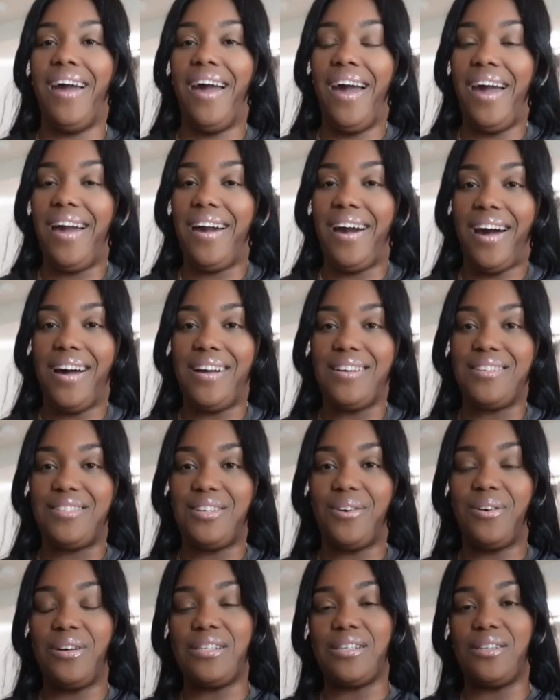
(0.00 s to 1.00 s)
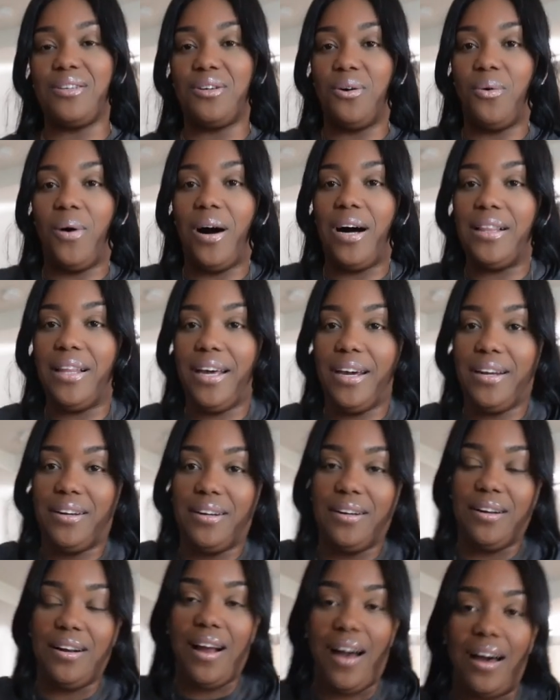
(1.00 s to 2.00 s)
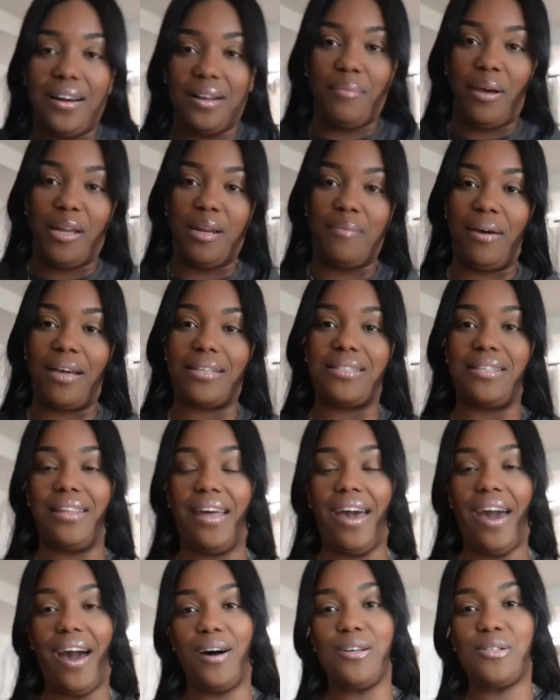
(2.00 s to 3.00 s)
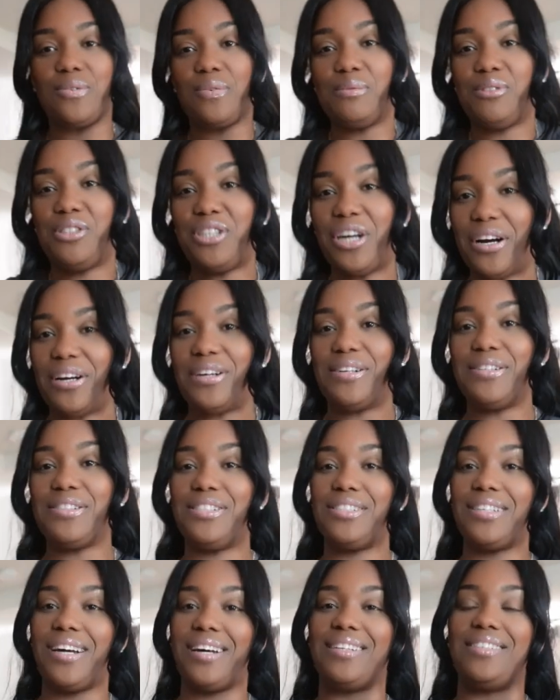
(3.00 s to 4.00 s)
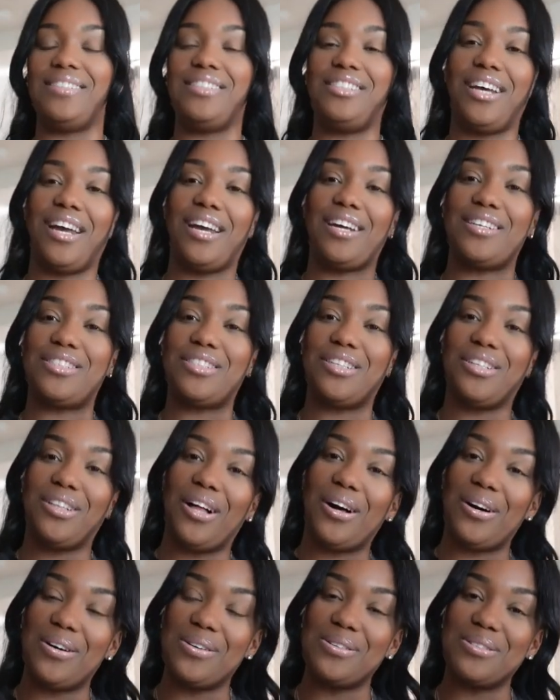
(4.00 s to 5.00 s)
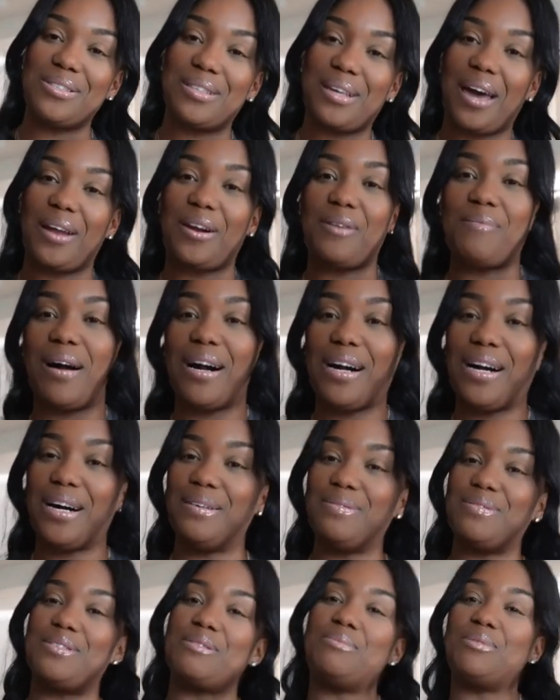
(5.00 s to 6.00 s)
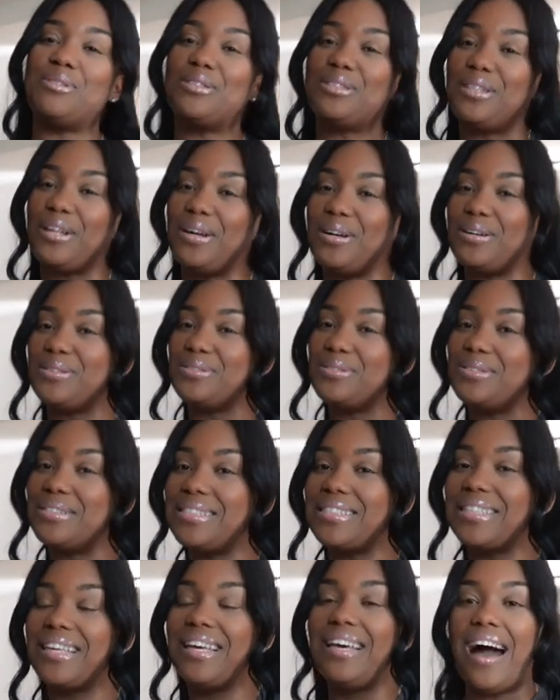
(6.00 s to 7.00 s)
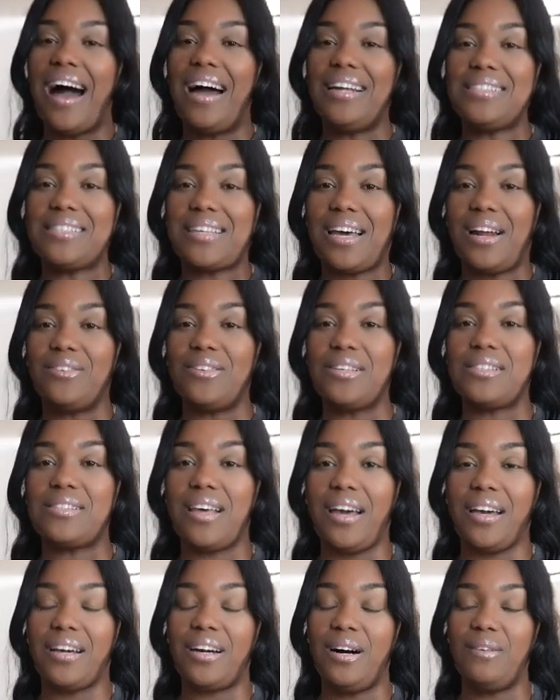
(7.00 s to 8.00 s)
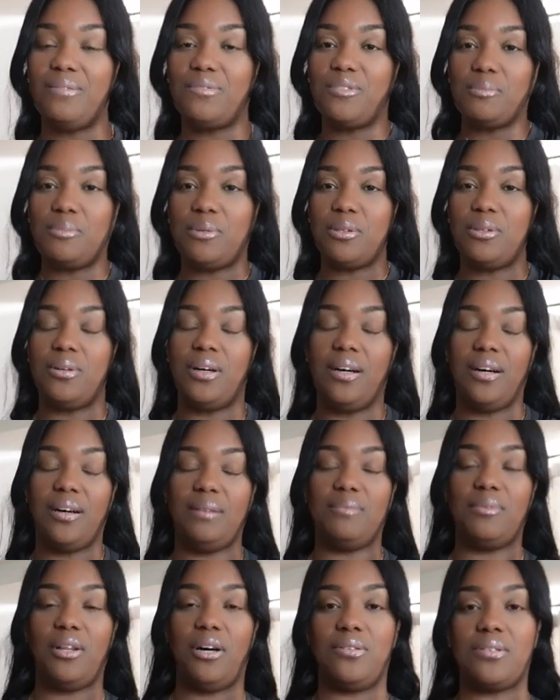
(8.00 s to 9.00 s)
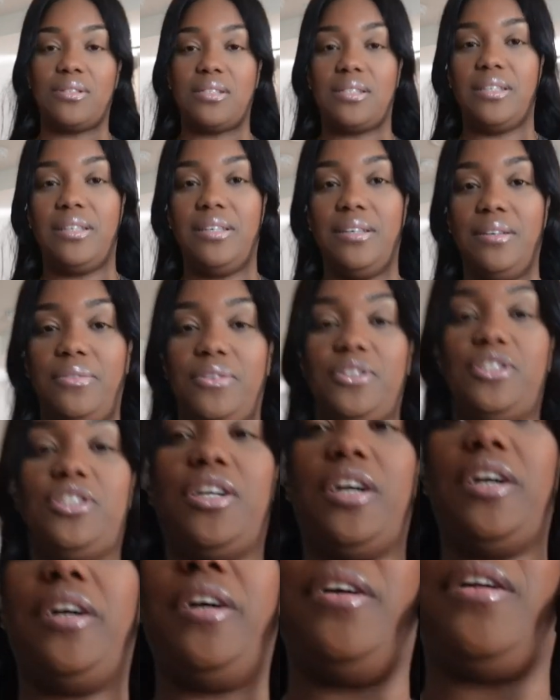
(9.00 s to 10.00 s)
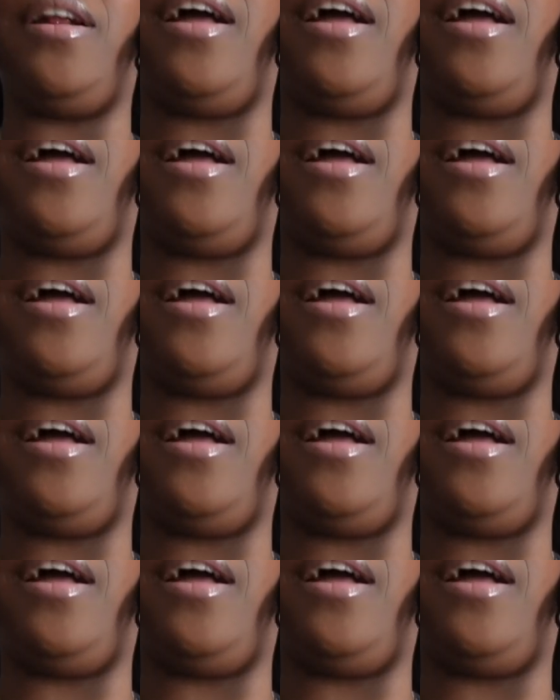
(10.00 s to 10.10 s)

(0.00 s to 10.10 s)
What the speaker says: Hey, guys. So it is a little while later. I done made it back to the house from church. I done changed clothes, cut on my comfortable clothes. I just got on this like comfortable long sleeve shirt.